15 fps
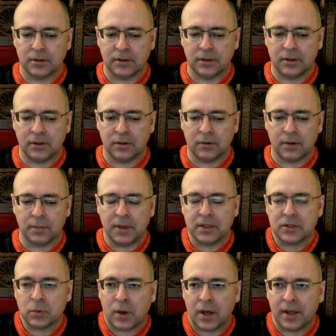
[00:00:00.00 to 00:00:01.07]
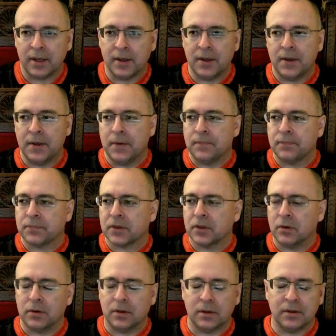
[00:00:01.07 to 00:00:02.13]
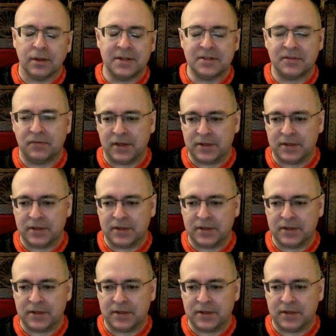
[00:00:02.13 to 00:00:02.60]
I mean, that's why, let's face it,